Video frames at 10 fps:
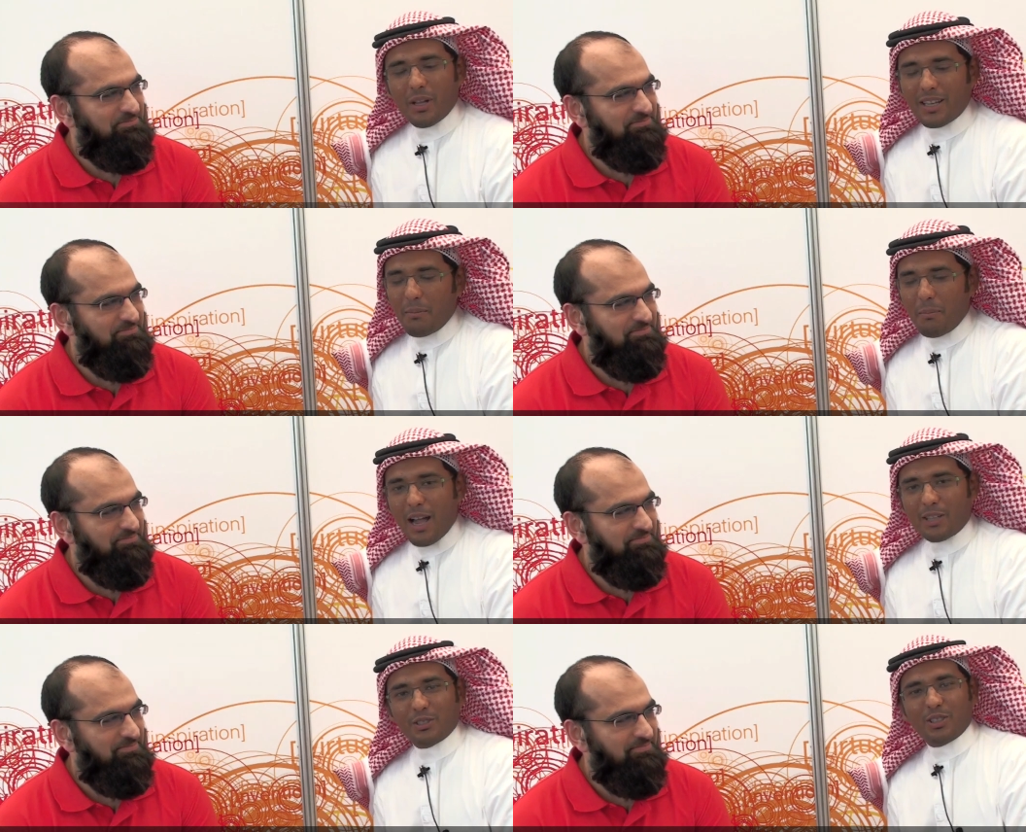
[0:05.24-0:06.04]
Speaker 1: welcome
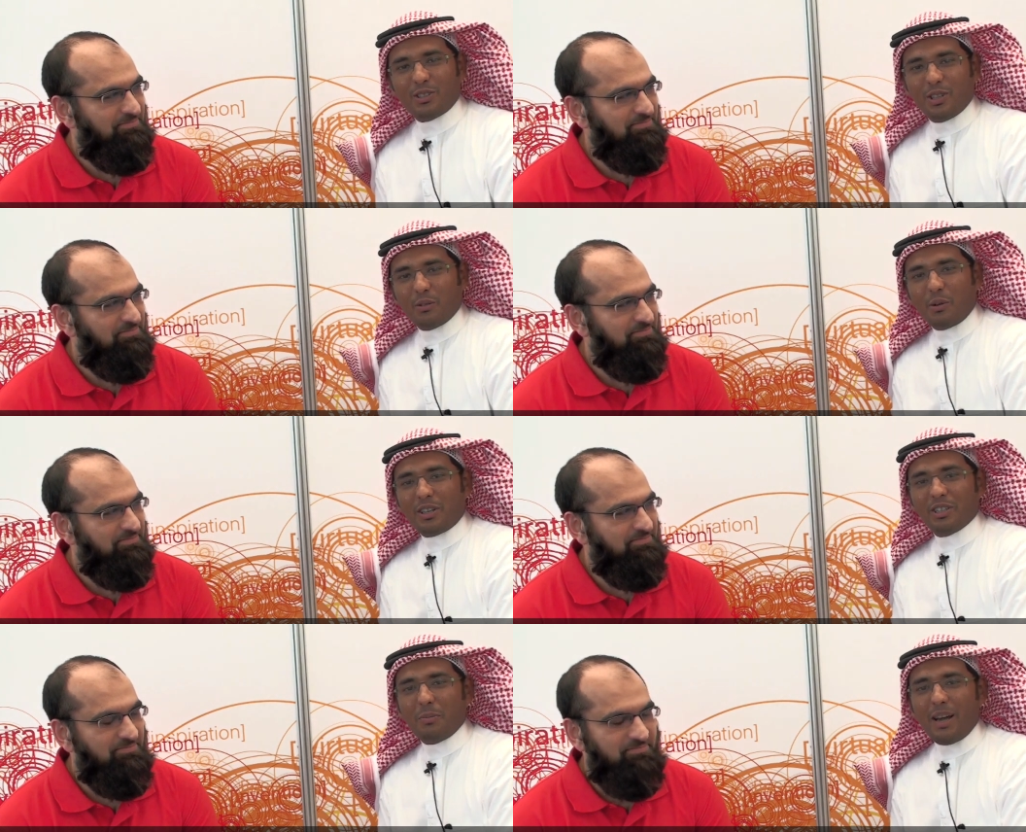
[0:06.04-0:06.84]
back to Cisco
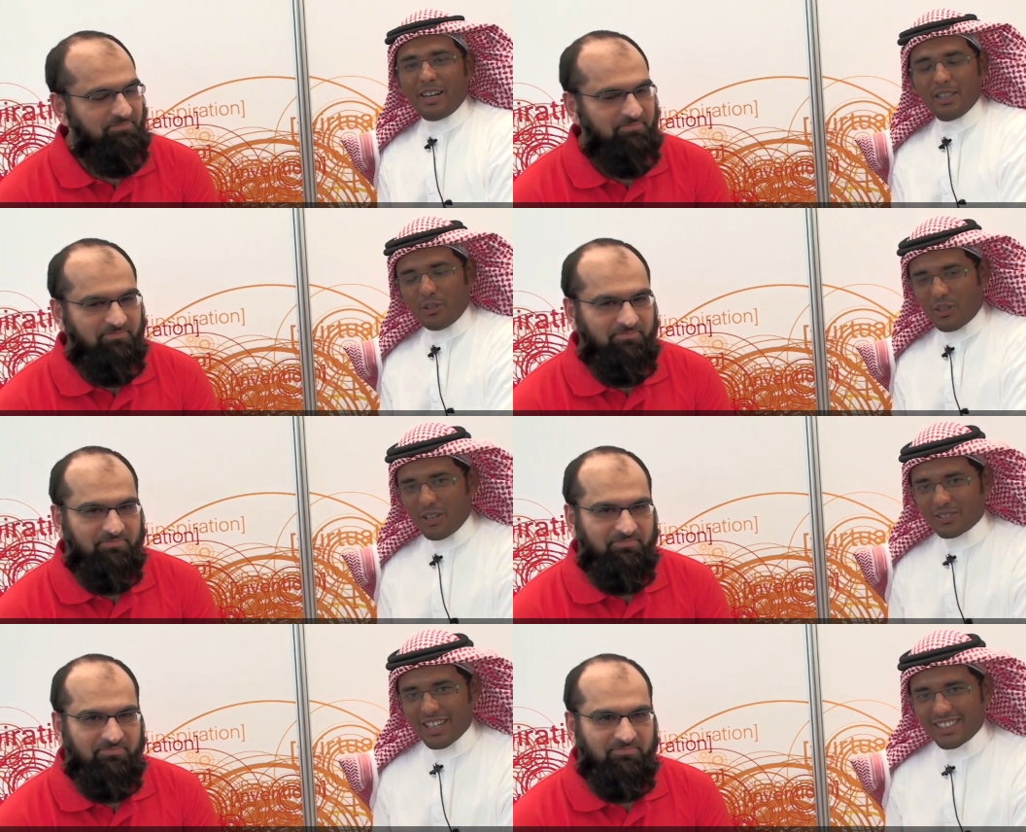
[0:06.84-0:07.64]
Networkers Bahrain
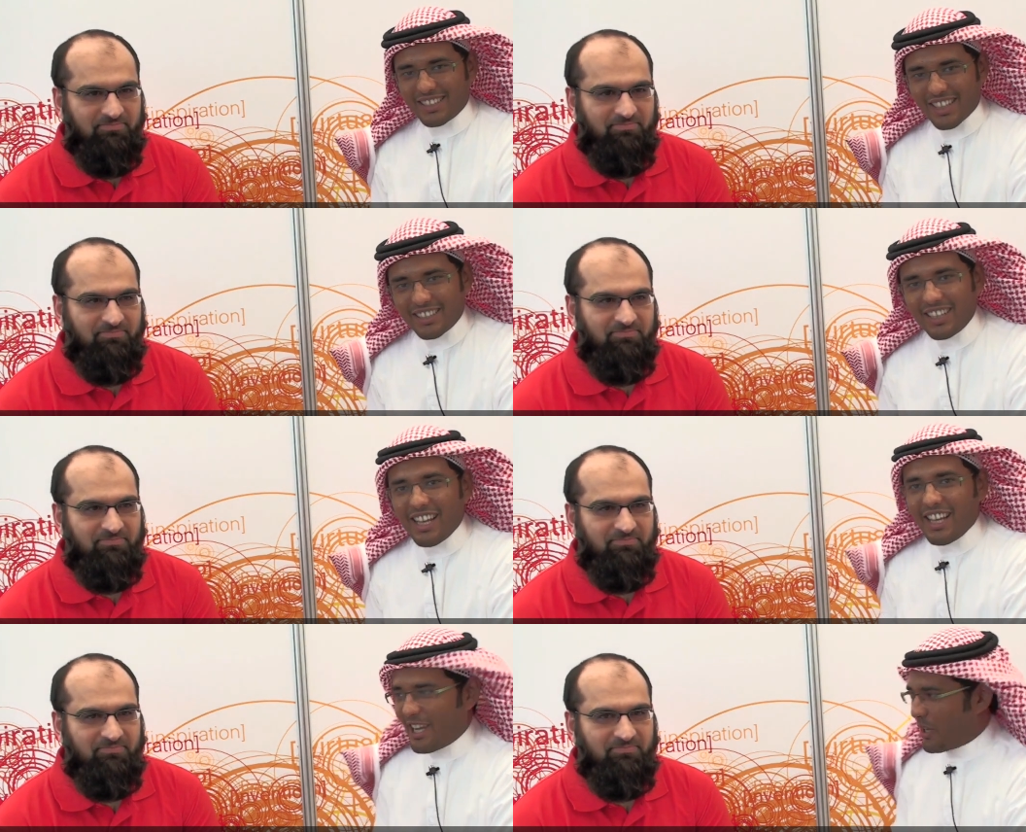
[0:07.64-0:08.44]
2010.
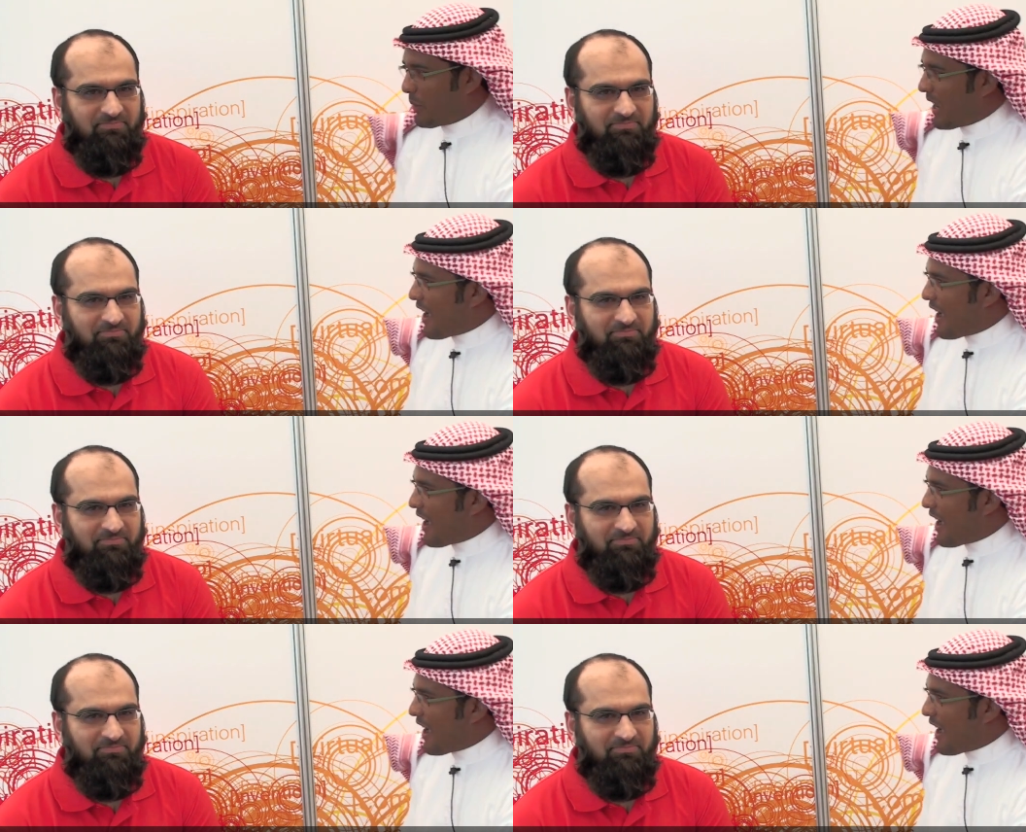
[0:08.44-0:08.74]
Here we